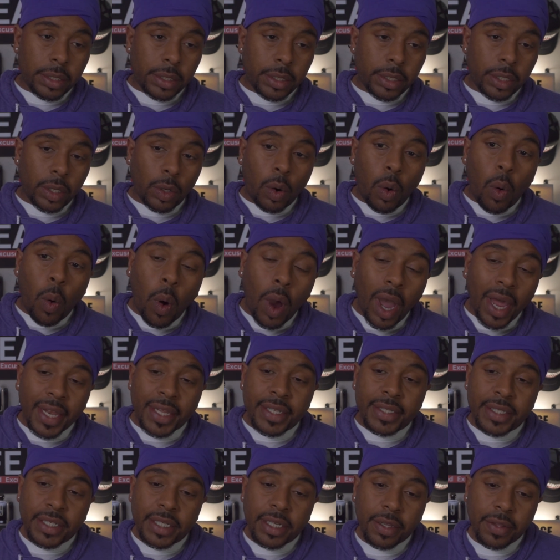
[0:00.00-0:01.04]
the
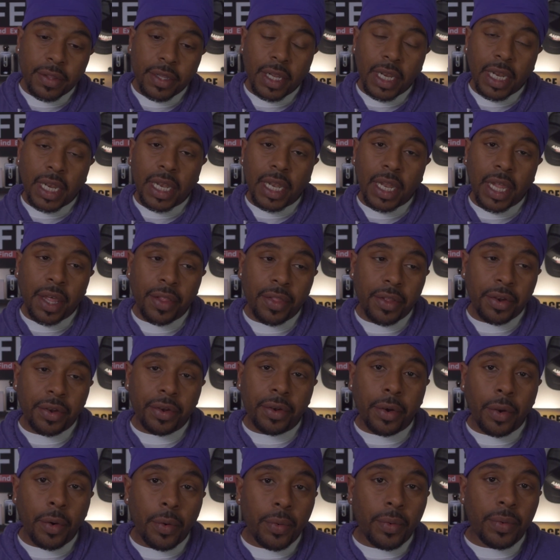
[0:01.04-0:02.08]
quality of the leather
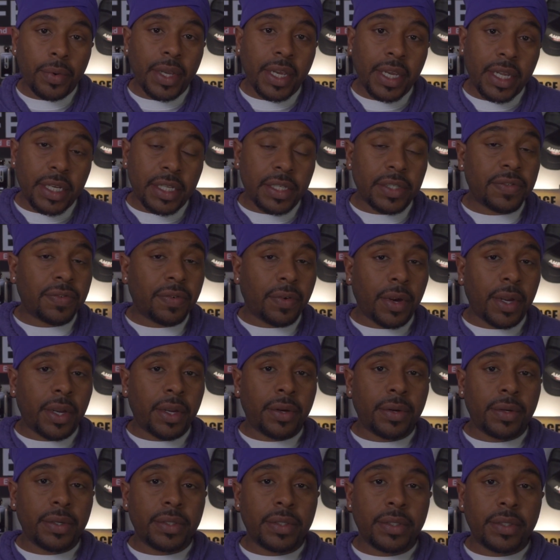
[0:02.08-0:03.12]
note in this
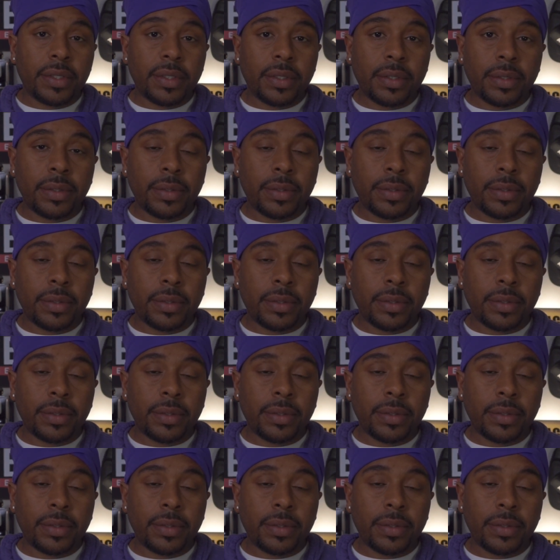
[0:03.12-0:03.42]
fragrance